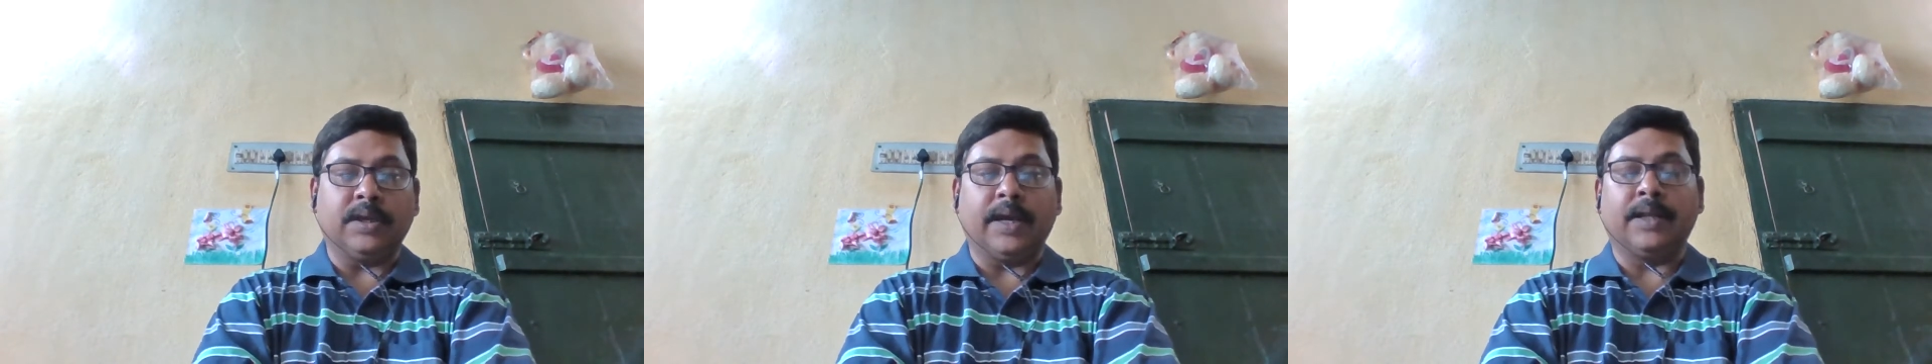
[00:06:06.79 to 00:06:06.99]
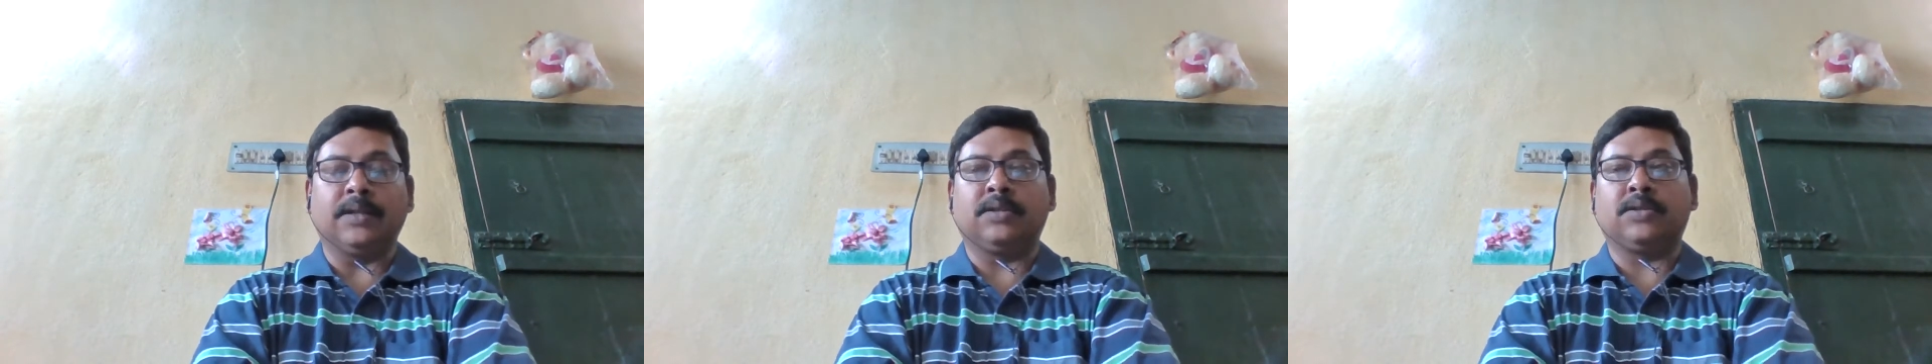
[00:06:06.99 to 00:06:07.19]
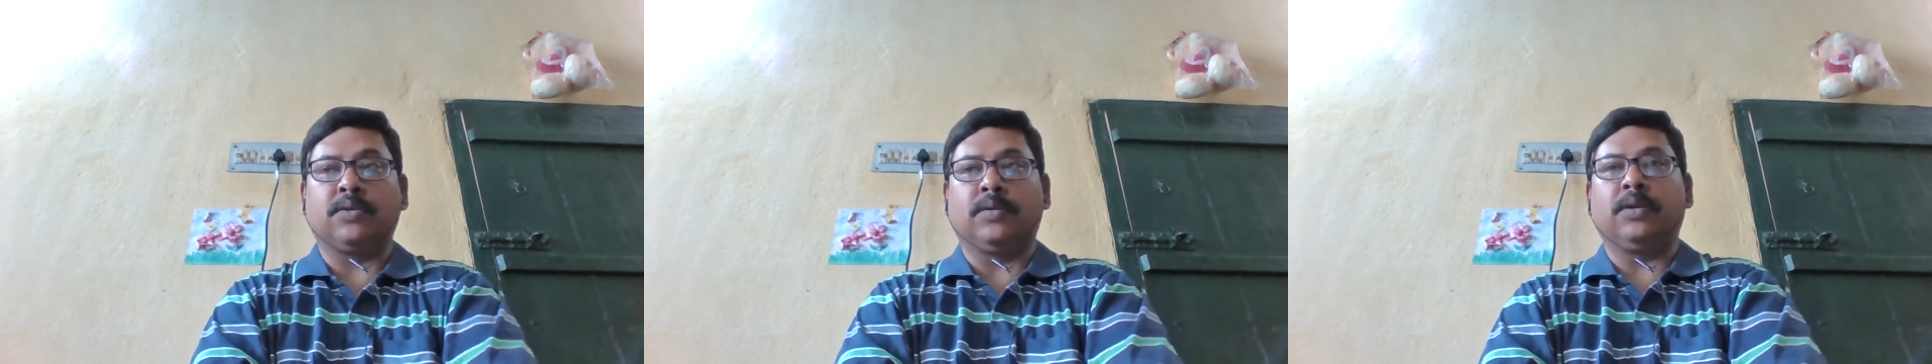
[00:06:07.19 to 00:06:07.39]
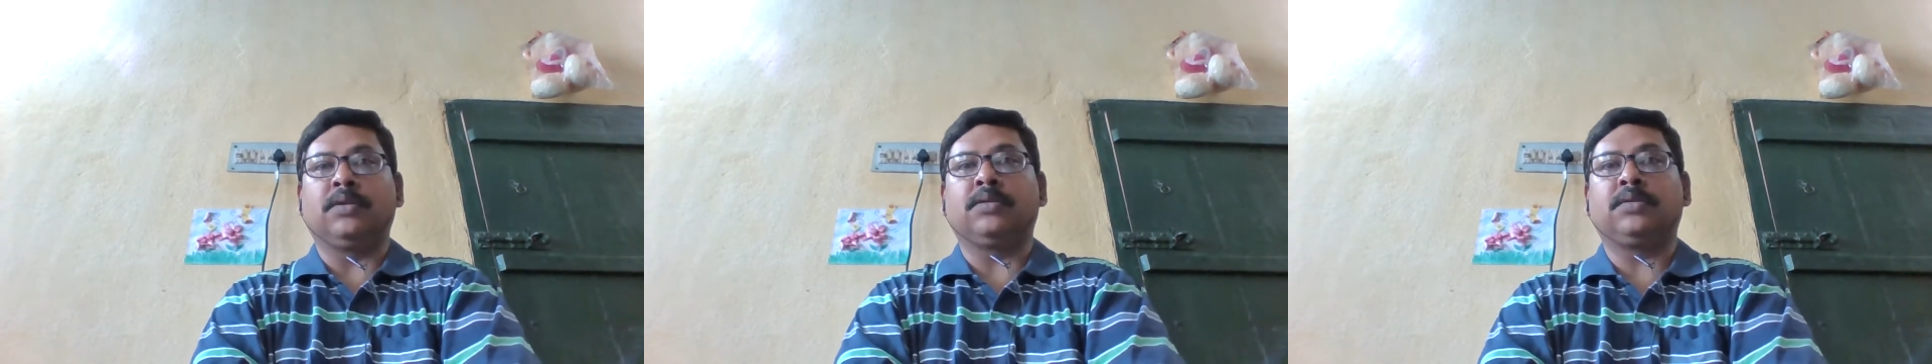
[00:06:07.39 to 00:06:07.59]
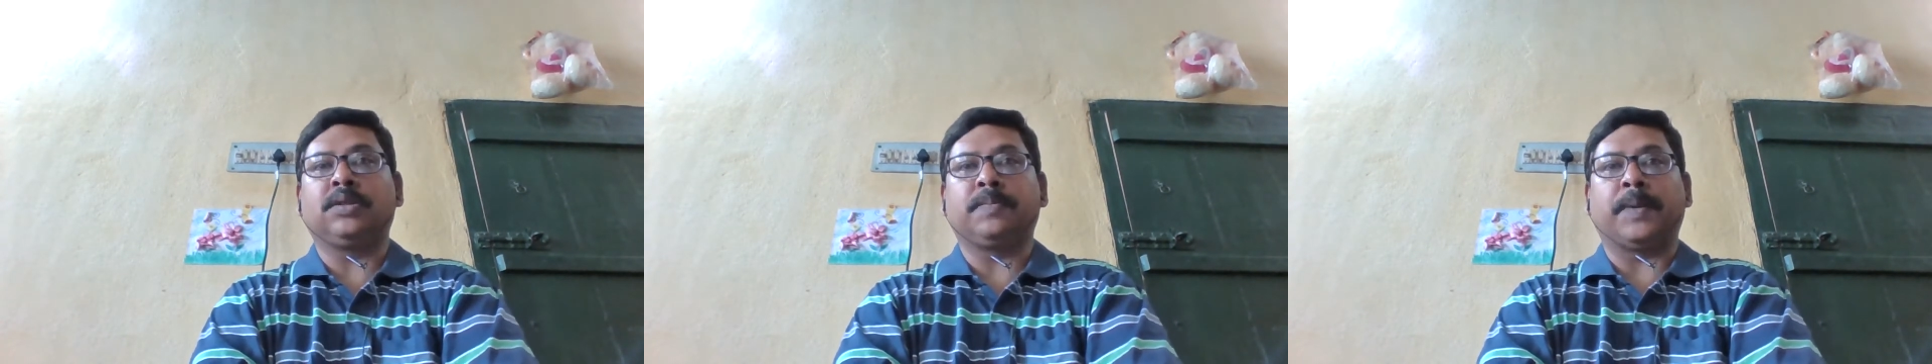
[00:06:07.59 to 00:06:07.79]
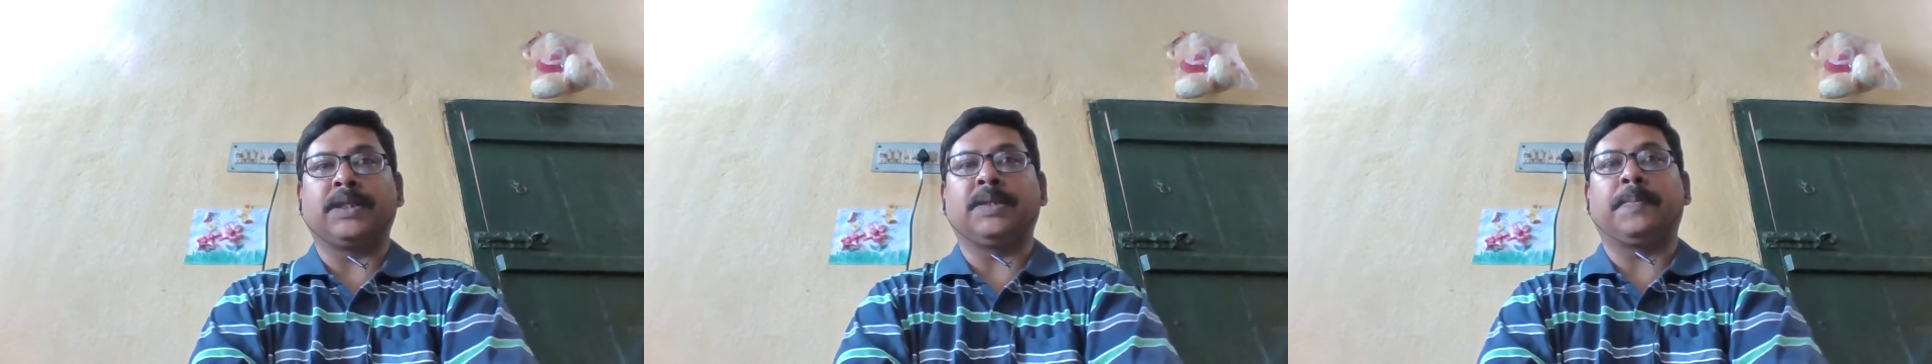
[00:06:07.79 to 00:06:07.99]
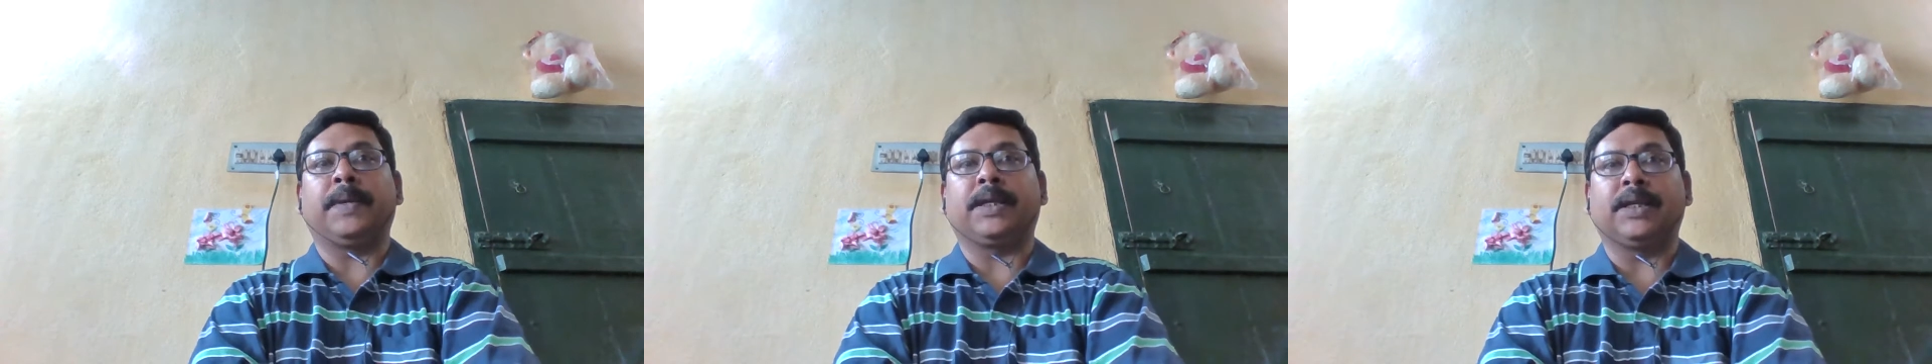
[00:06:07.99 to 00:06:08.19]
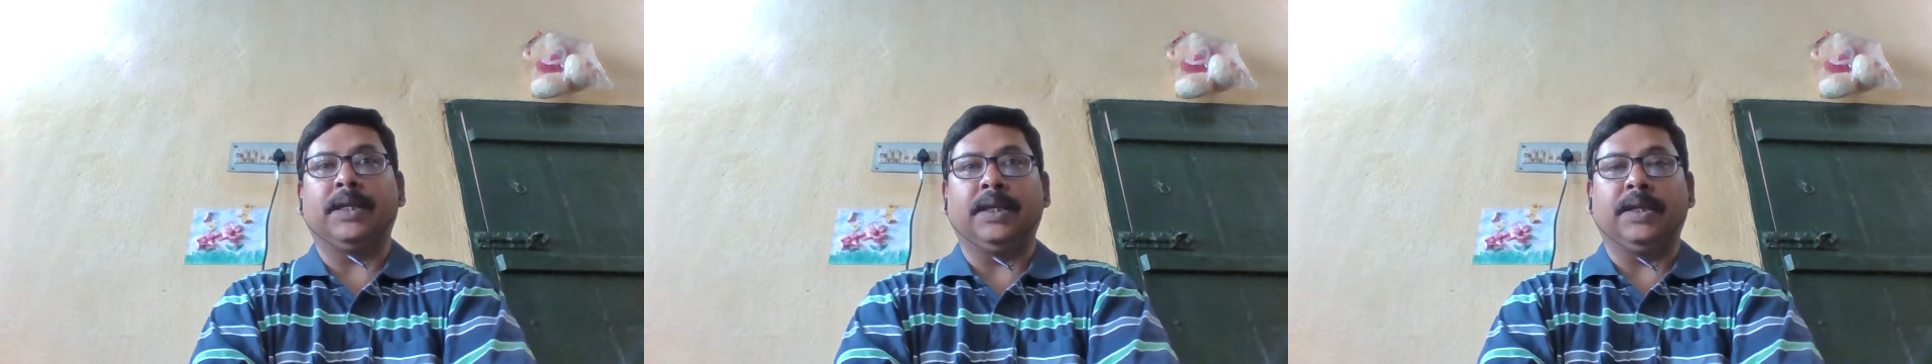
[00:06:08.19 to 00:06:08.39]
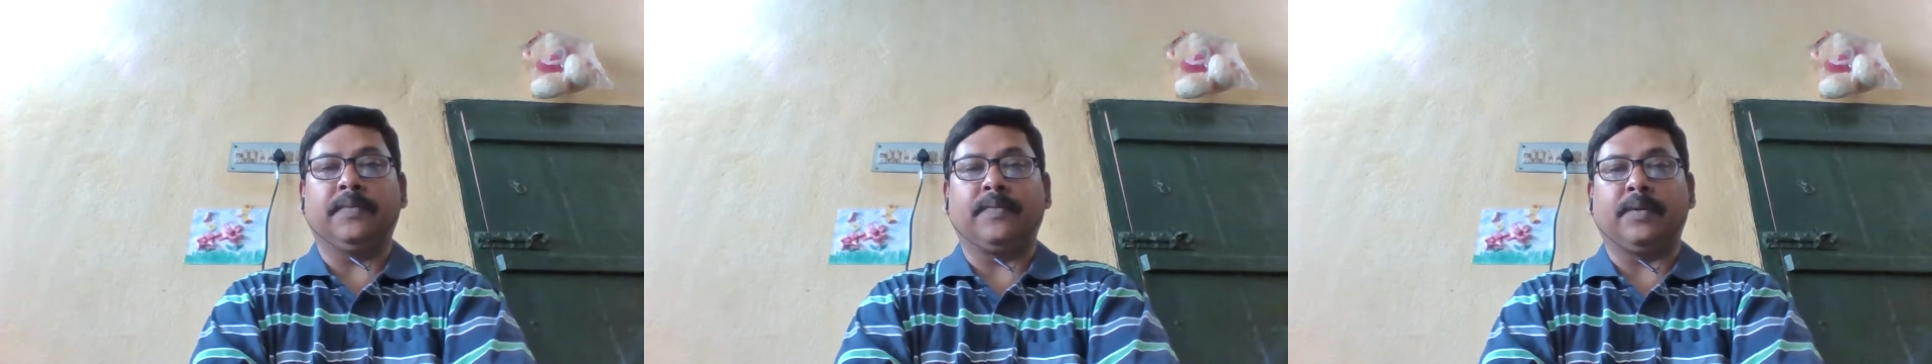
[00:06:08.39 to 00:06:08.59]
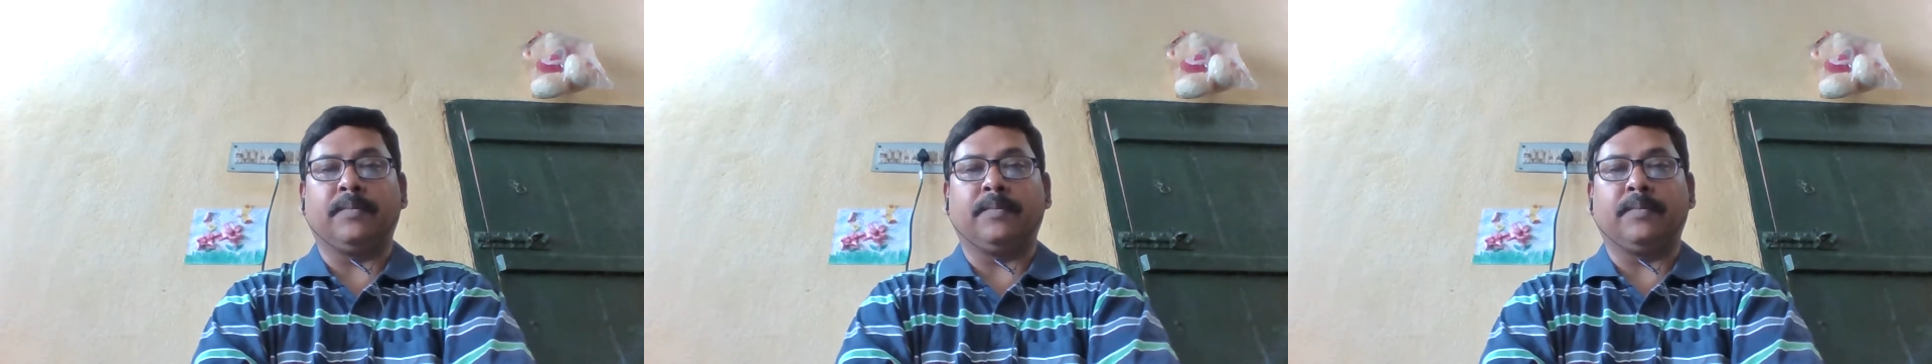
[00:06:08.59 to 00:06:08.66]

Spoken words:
and student specifically for